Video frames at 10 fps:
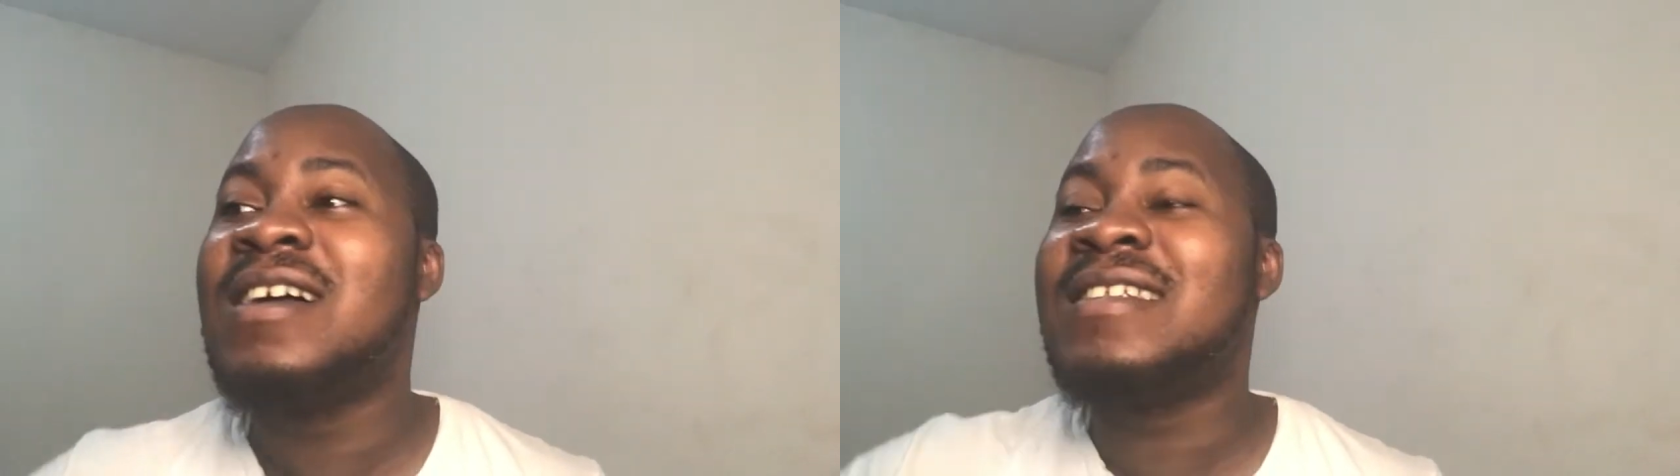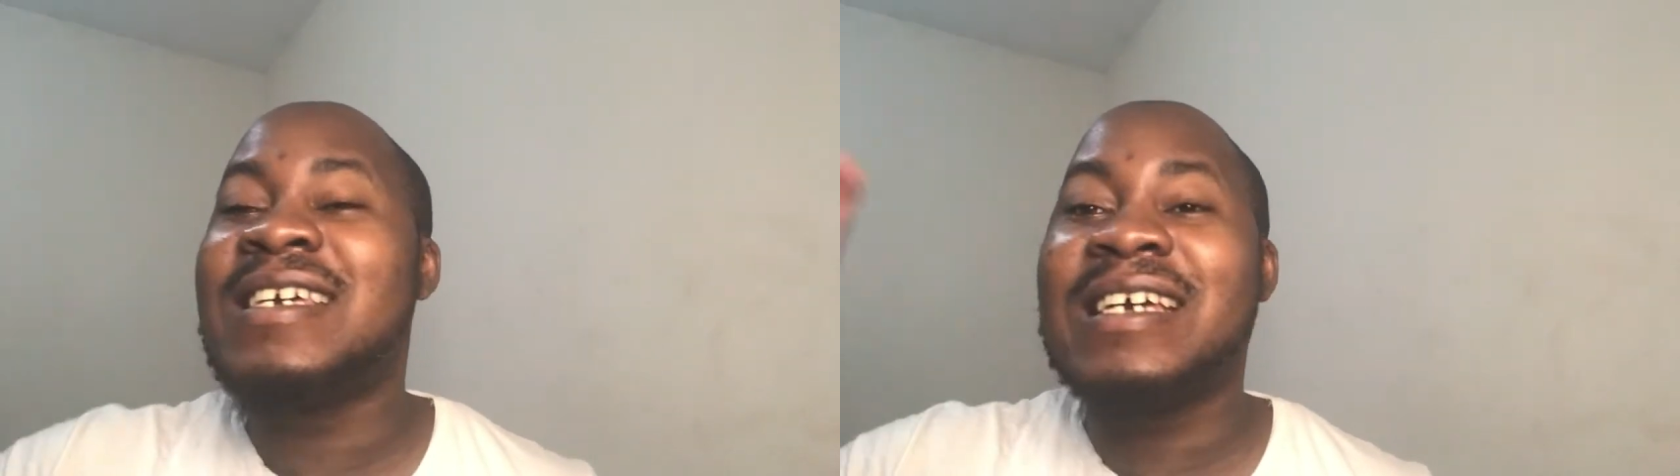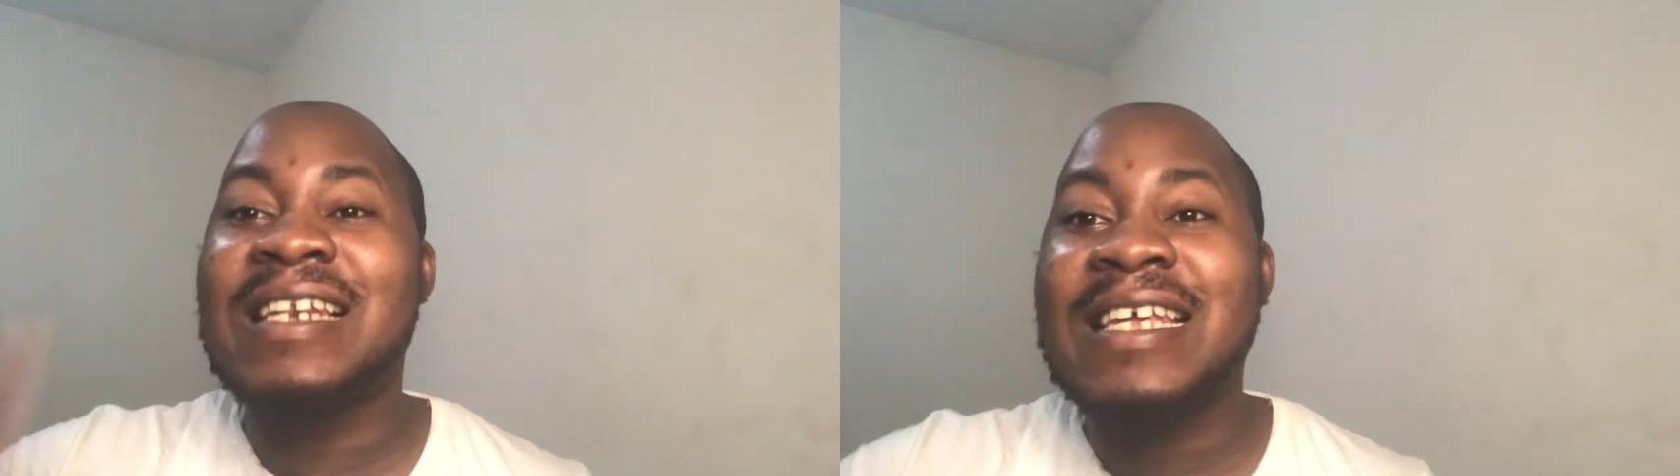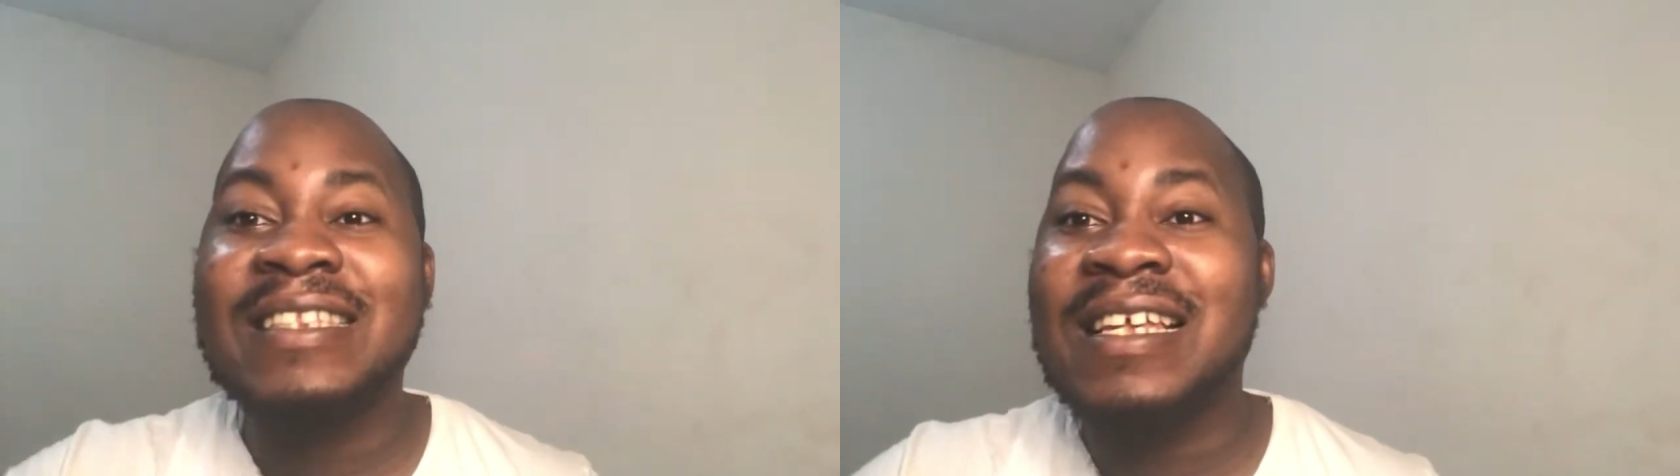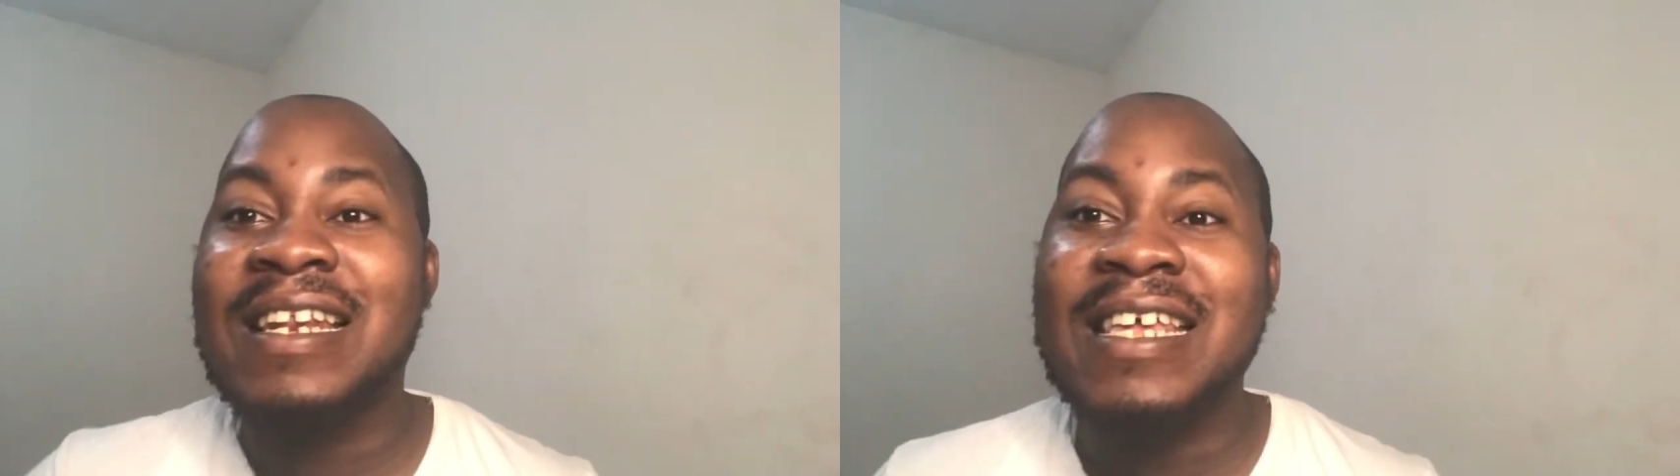then click
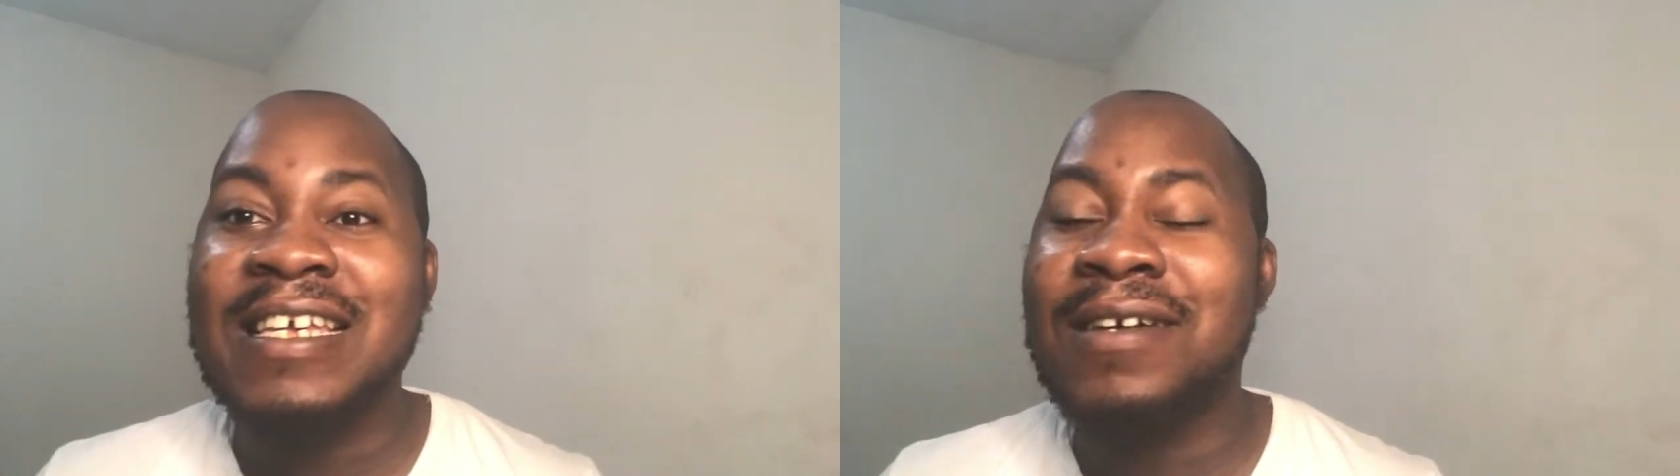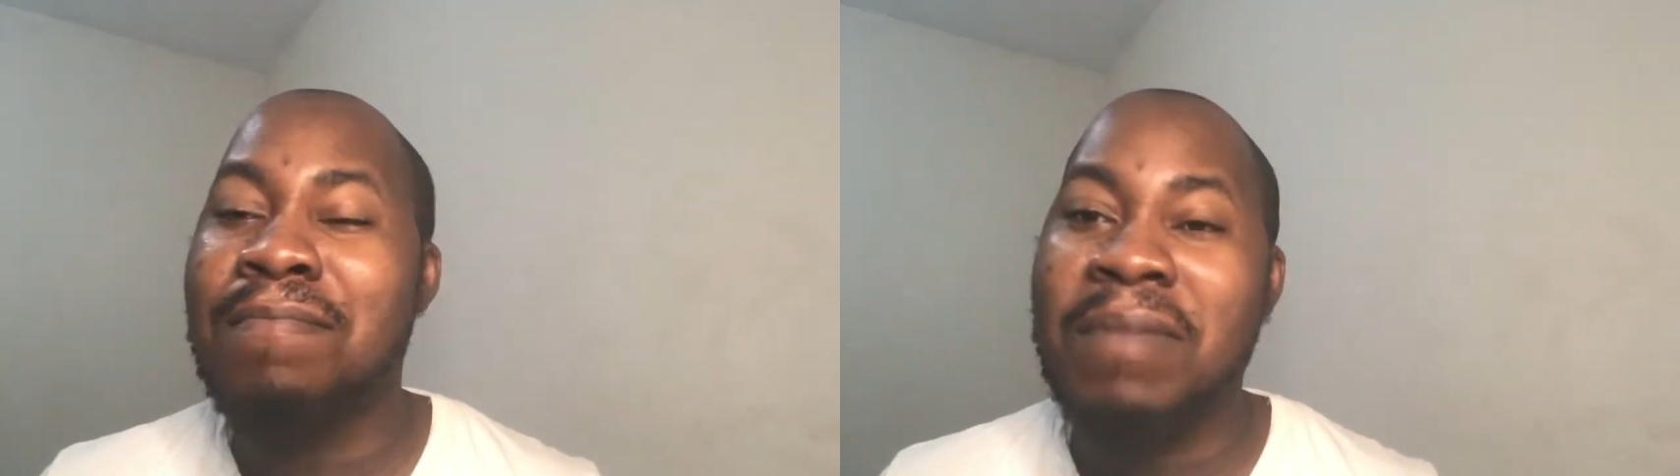the link